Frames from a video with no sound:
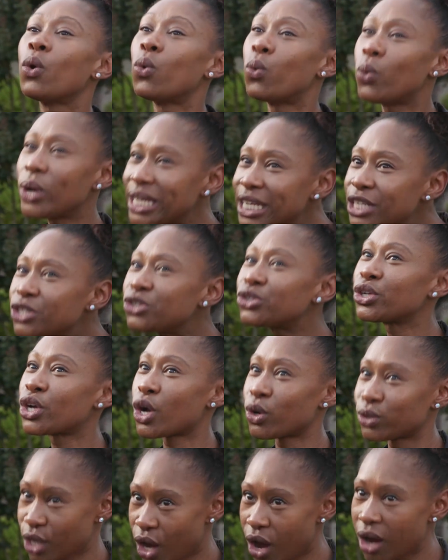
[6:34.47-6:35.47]
We need you to
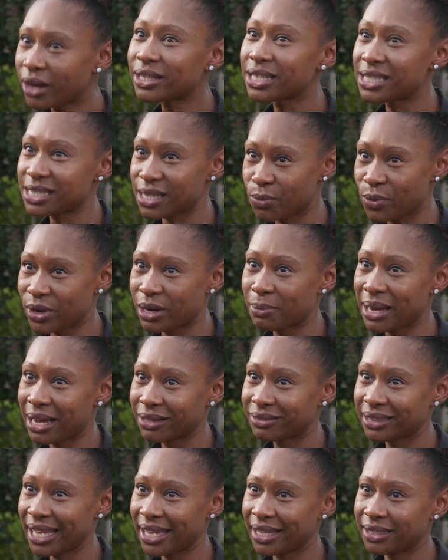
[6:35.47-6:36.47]
go talk to someone
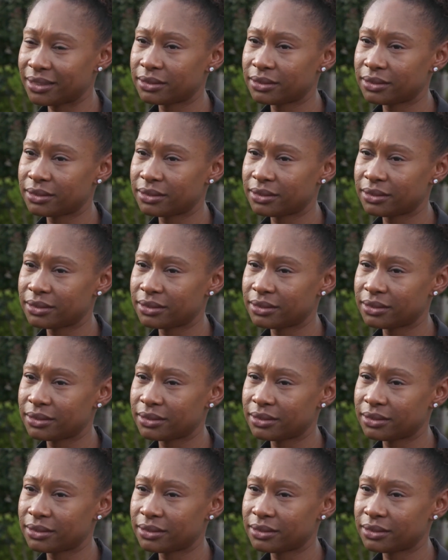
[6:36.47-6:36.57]
about that.